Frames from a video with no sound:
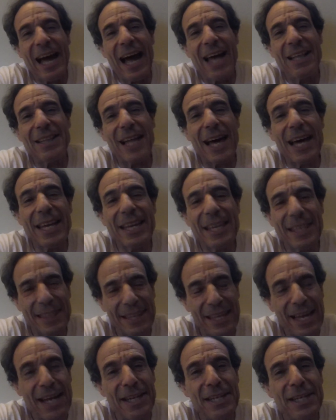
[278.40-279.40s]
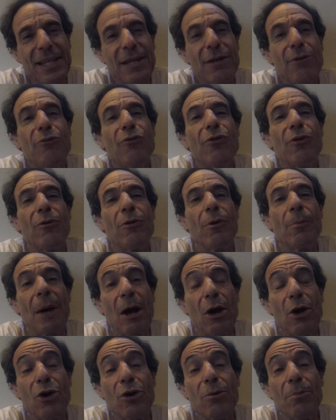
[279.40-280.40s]
I like the idea of
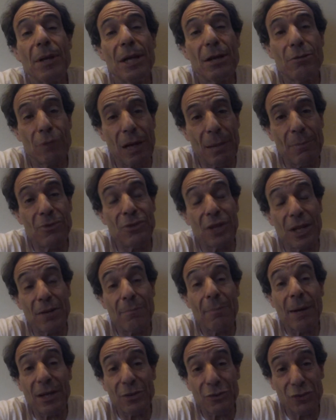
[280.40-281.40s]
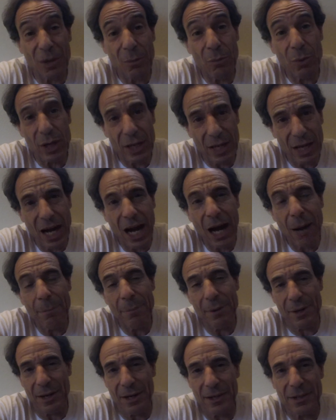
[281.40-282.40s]
America being represented by someone
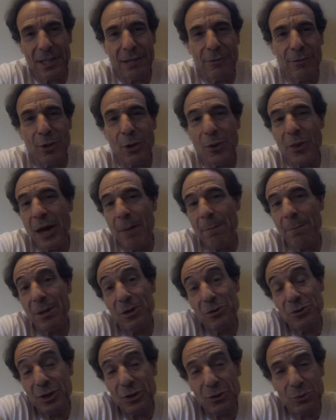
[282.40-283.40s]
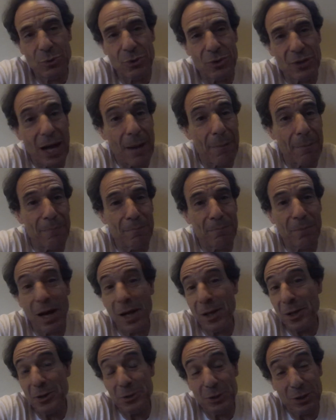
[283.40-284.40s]
competent, even though that business was not
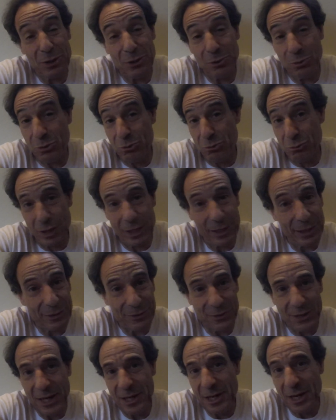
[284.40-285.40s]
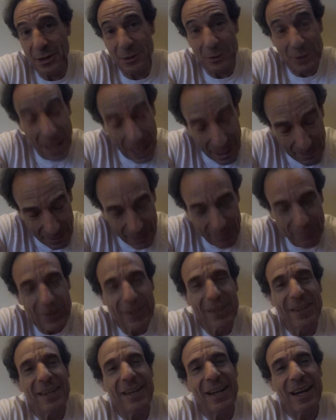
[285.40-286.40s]
politics, it was real estate and entertainment.
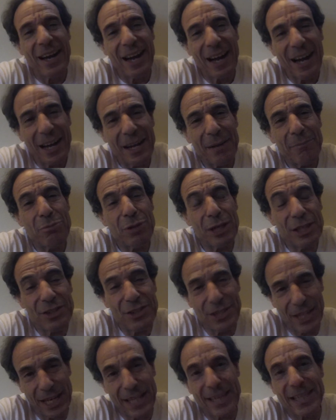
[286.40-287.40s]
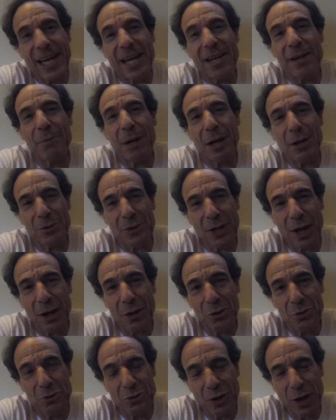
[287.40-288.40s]
I appreciate that about
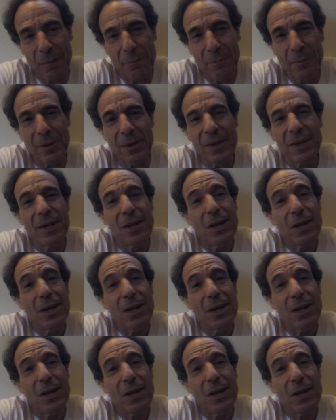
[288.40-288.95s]
Donald Trump.